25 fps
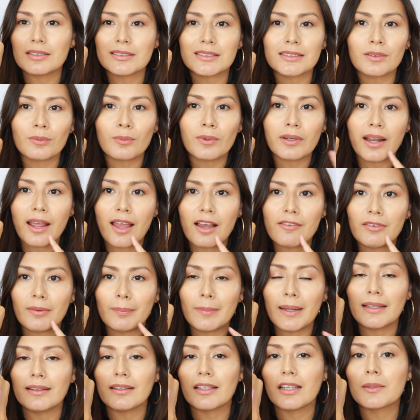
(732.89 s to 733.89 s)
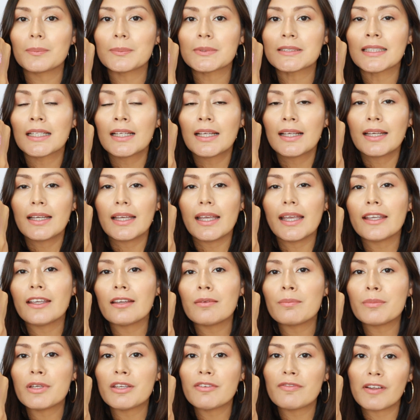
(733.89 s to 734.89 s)
It's the one I have on my lips. It
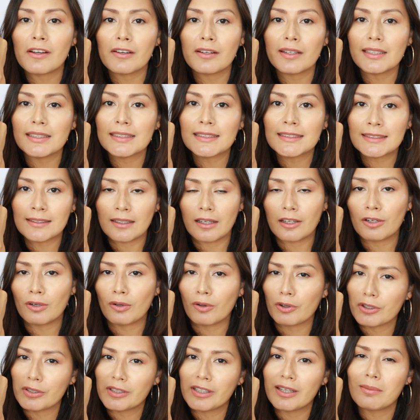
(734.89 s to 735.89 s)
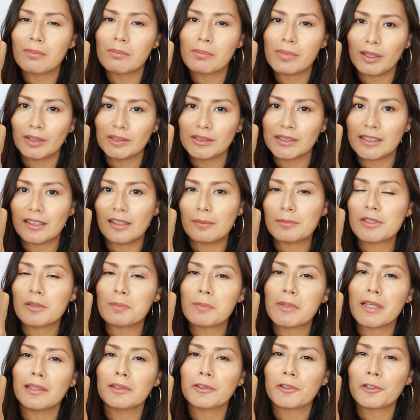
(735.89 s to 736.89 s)
can be very subtle, or you can build it up to
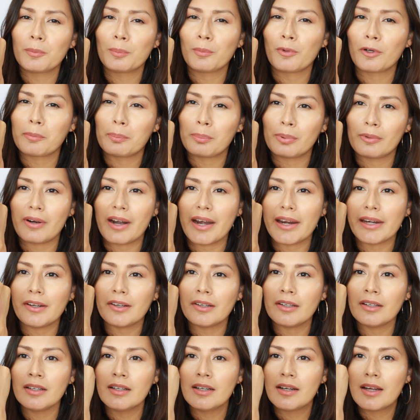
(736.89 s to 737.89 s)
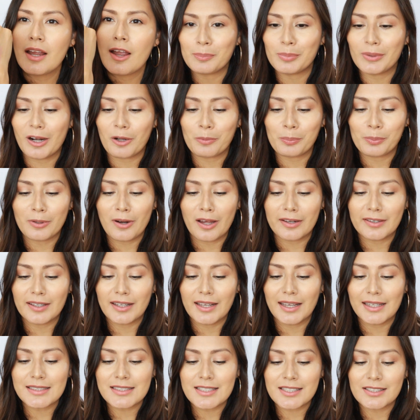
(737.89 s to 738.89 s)
be a little more brighter. The brow
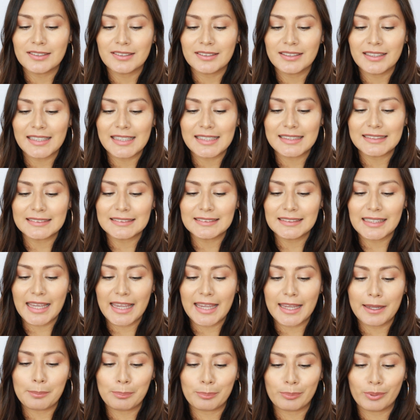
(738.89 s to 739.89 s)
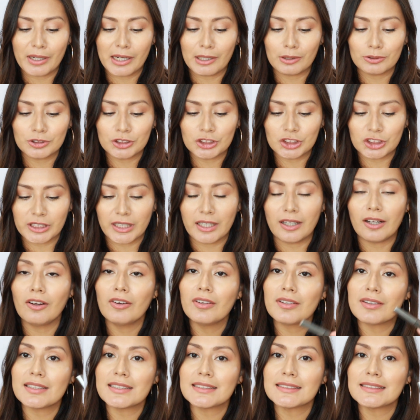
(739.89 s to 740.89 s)
product I took is a brow
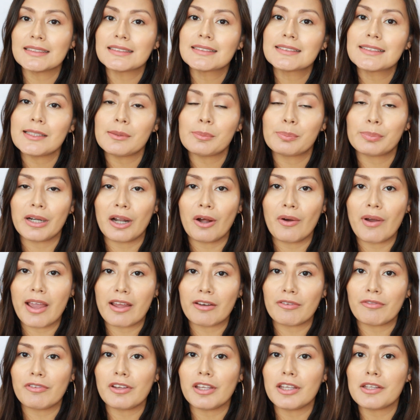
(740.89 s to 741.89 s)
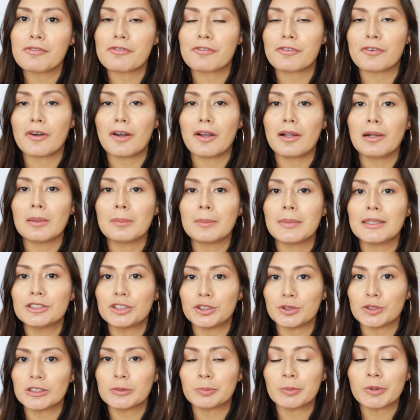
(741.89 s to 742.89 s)
gel, and this is the Brow Envy from
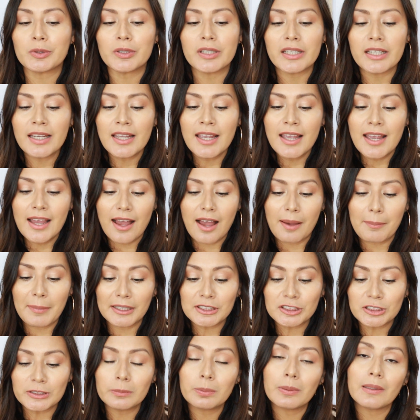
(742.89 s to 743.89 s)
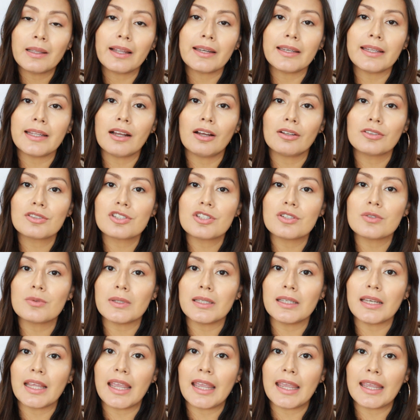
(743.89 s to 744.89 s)
Juice Beauty. I'm actually planning on
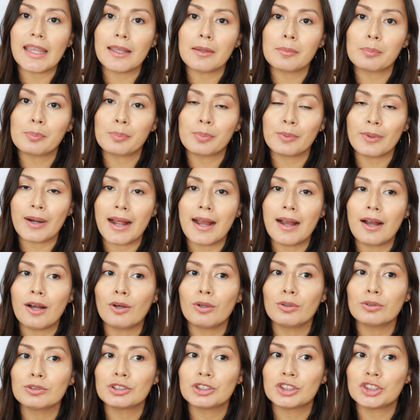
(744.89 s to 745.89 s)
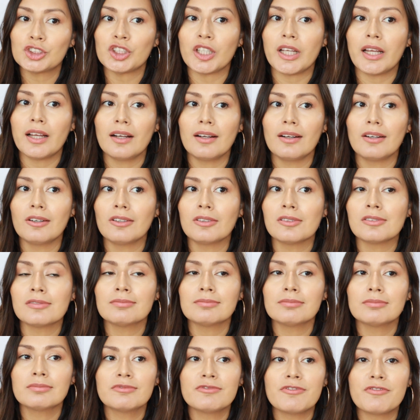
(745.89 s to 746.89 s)
doing a brow
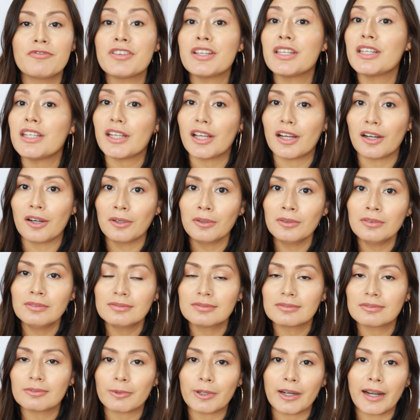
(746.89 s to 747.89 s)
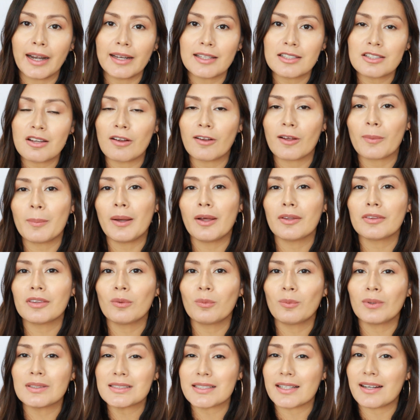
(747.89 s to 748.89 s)
gel video where I talk about the
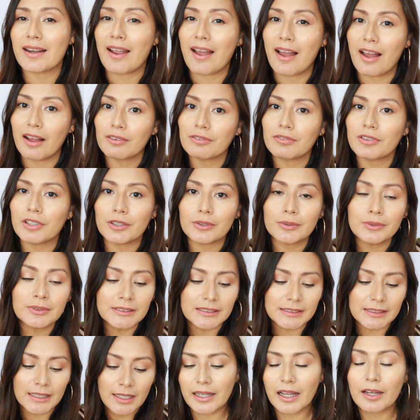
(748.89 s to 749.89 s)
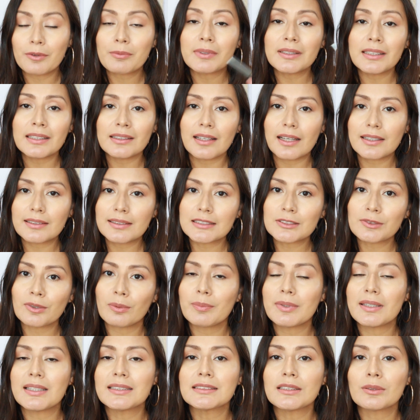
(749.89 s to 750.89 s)
ones that I have used. I really like this
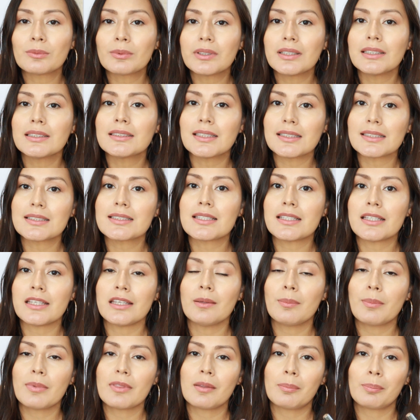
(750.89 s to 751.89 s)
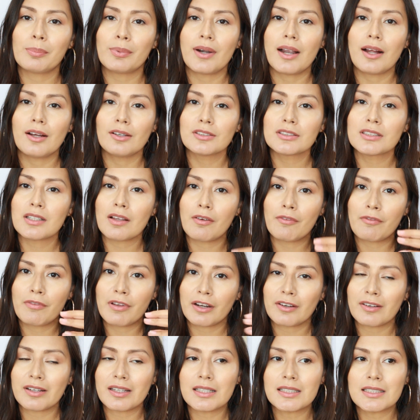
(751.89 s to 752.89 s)
one because it really does keep the brows
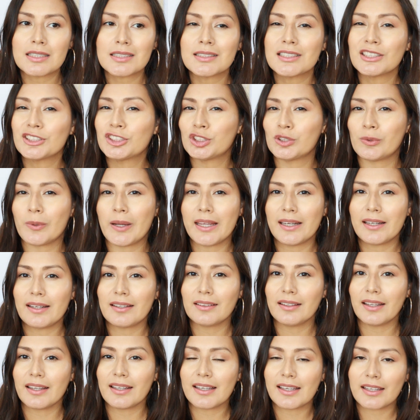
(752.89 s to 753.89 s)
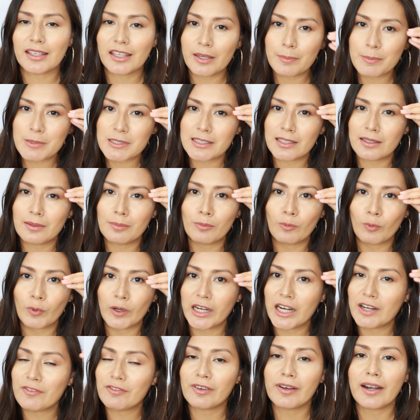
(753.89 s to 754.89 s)
very situated. Like, it keeps them
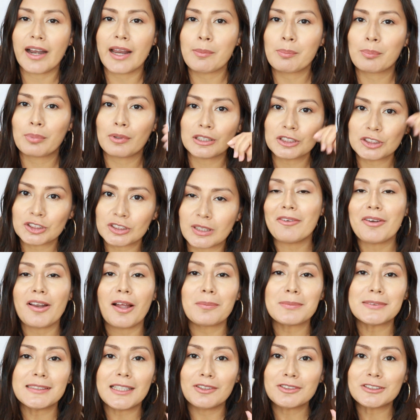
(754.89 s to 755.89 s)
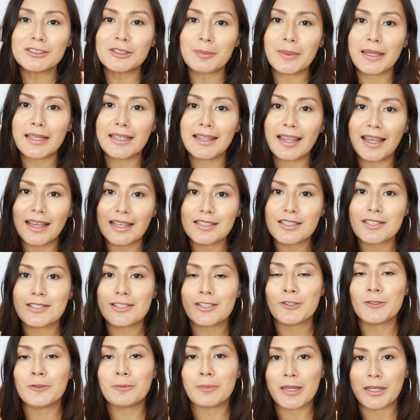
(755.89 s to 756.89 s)
wherever I brush them. I'm down to my last
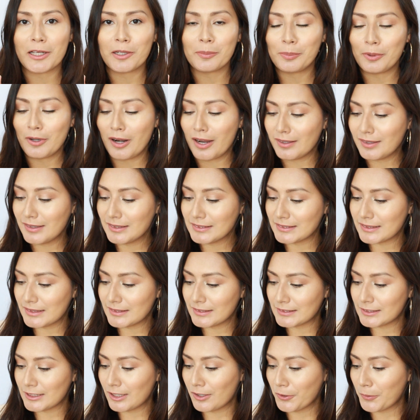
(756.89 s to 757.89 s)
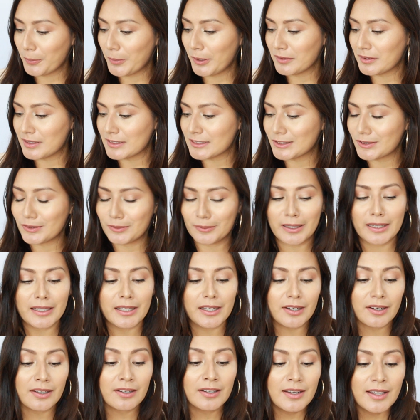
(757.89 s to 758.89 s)
two makeup products. Let's talk about this one right
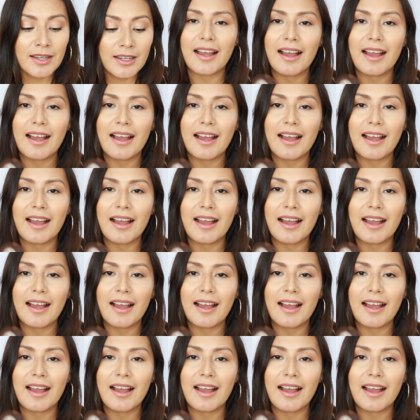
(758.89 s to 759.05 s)
here.